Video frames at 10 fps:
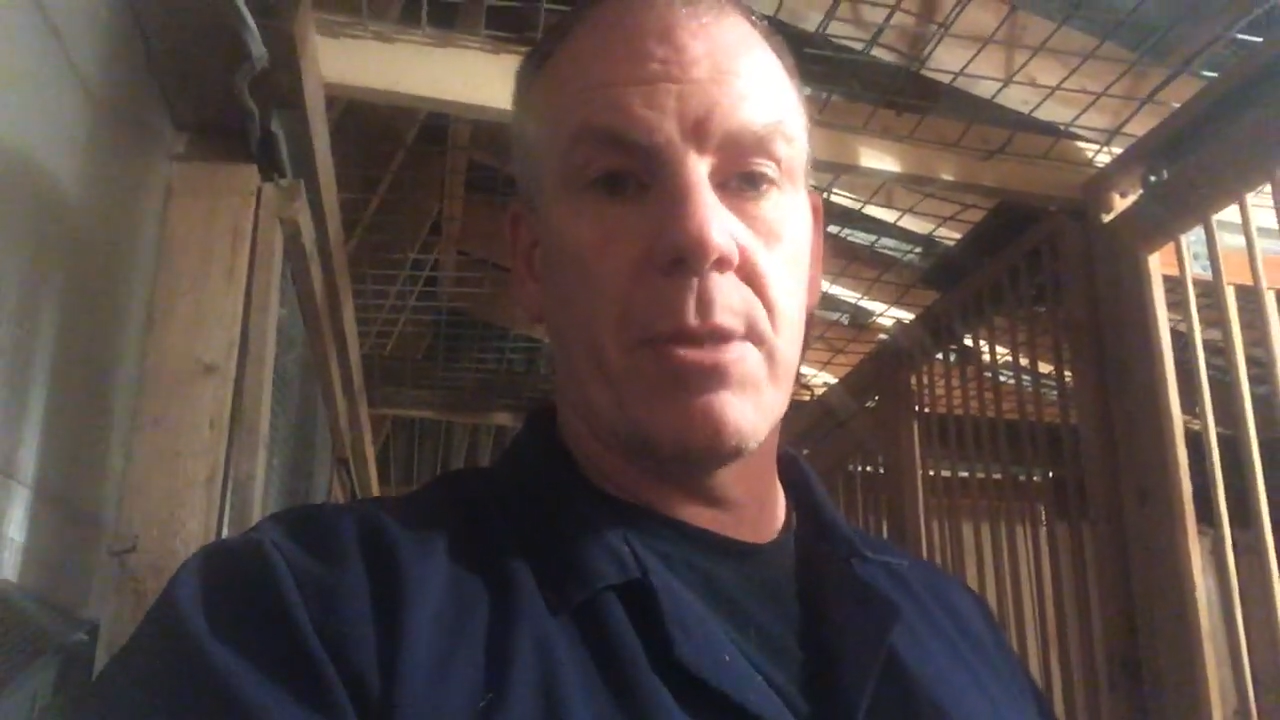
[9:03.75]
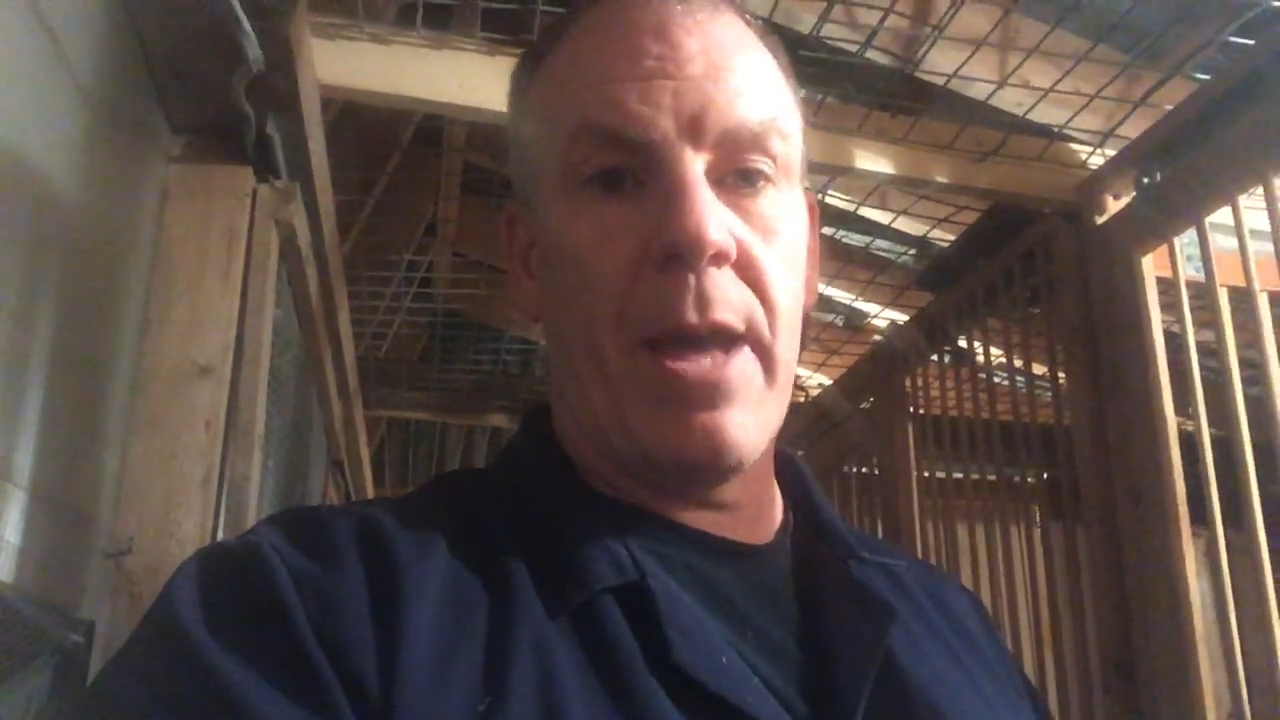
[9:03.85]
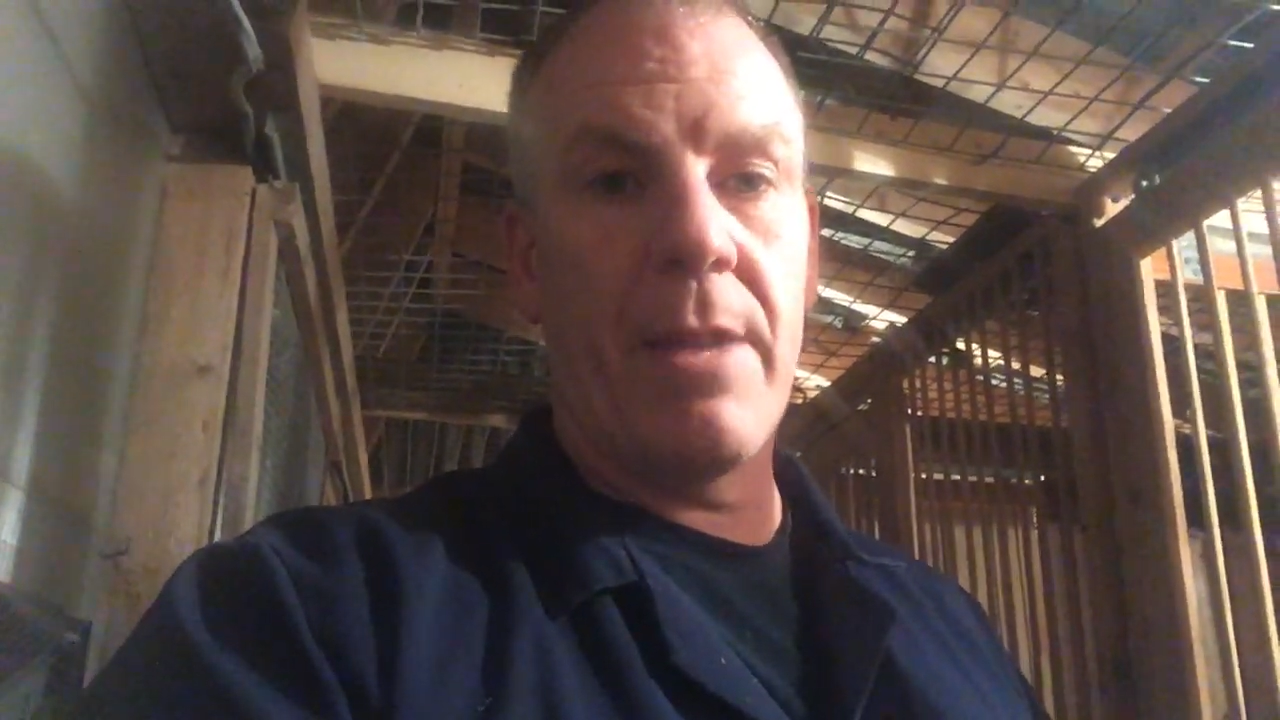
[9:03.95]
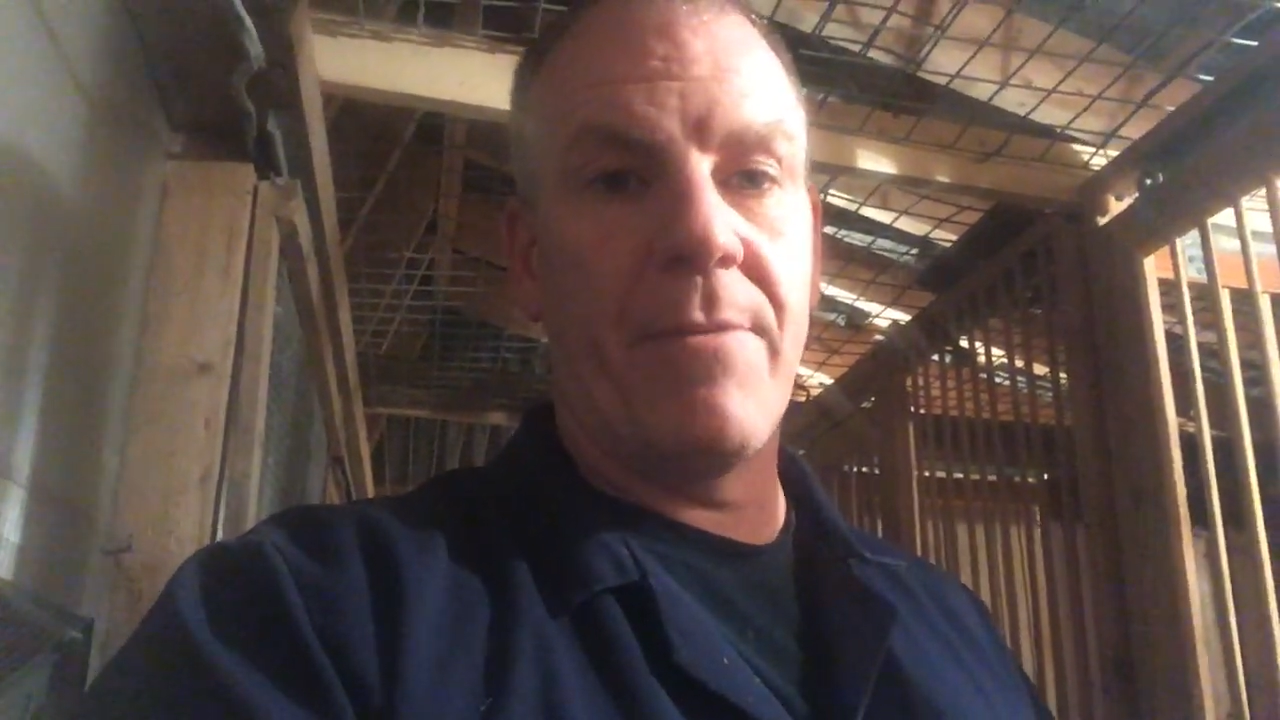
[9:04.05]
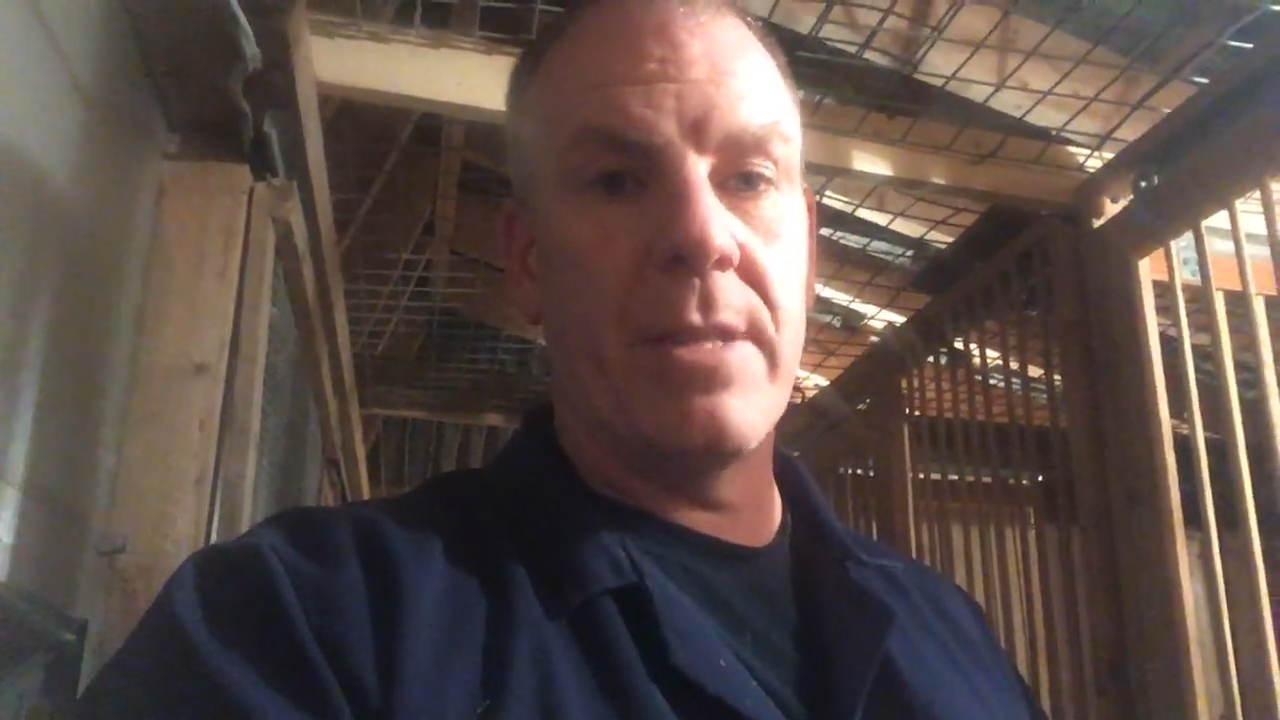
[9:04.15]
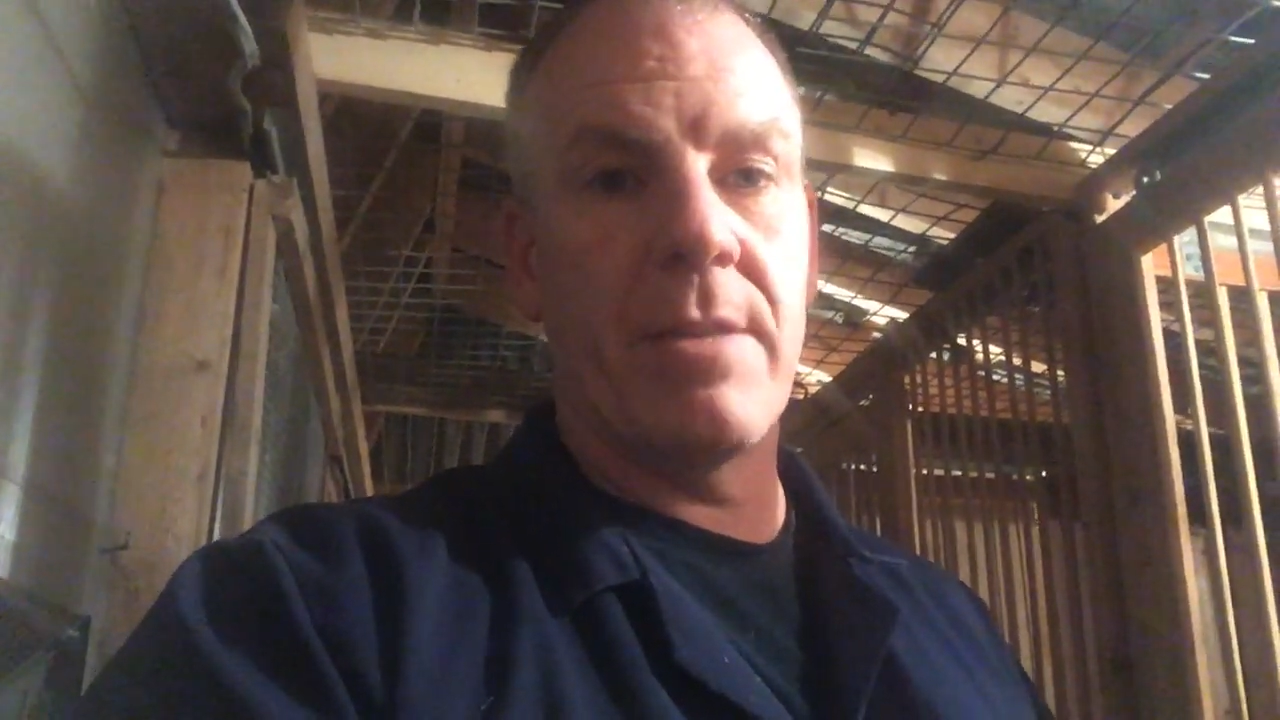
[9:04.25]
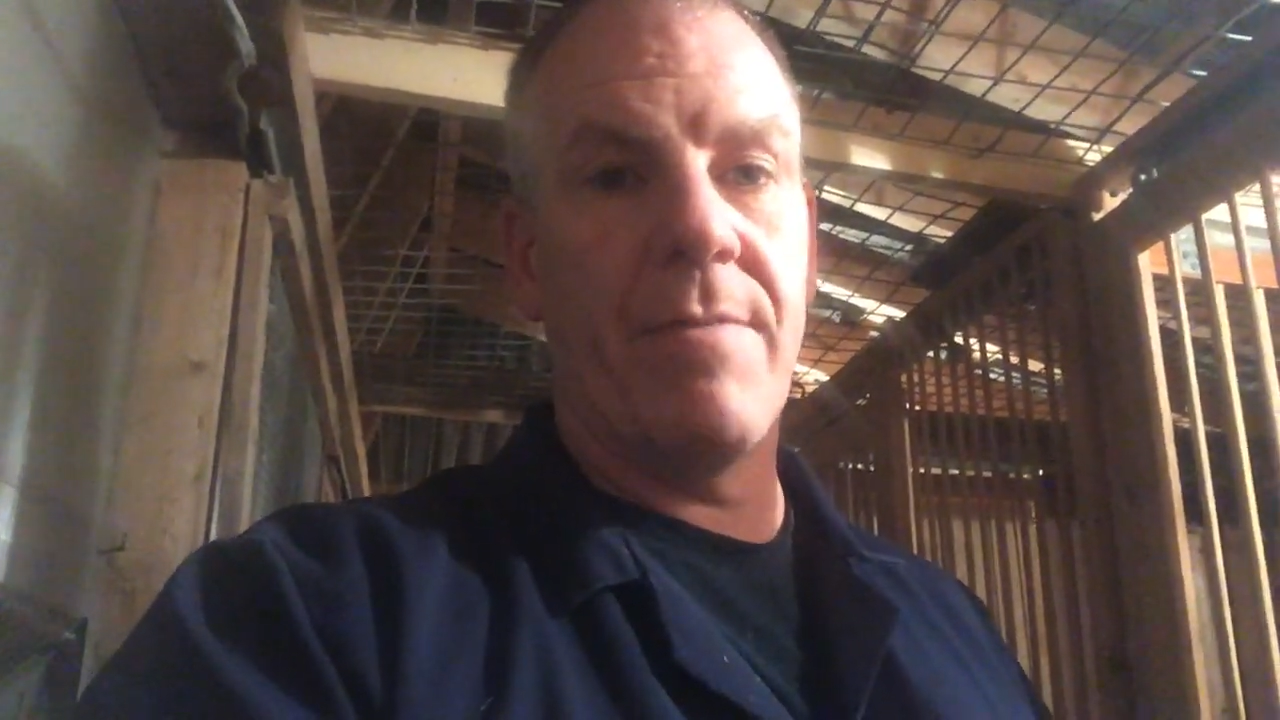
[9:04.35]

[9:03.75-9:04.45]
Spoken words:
of Padfield's